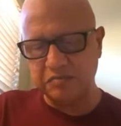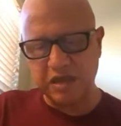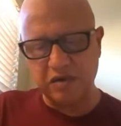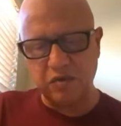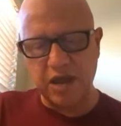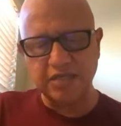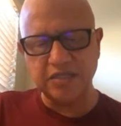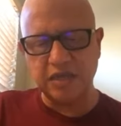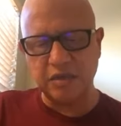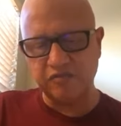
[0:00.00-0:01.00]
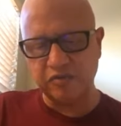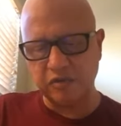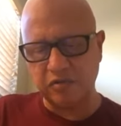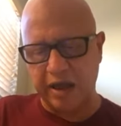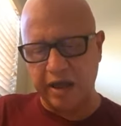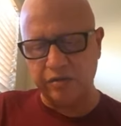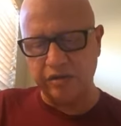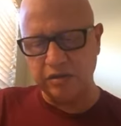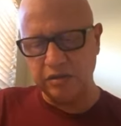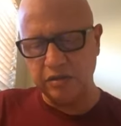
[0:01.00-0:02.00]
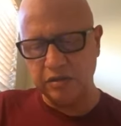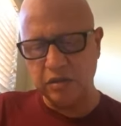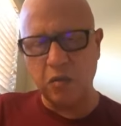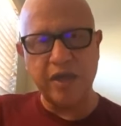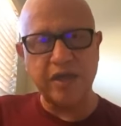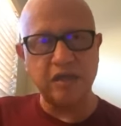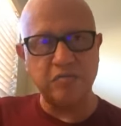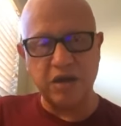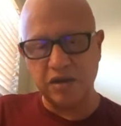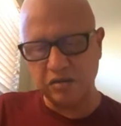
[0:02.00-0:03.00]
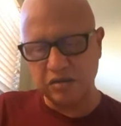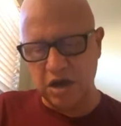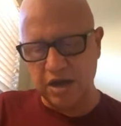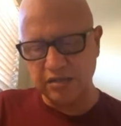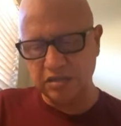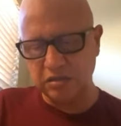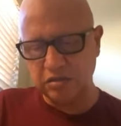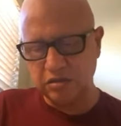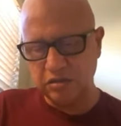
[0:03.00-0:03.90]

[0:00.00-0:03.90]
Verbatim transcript: men rising up from the ground, awakened by her thoughts.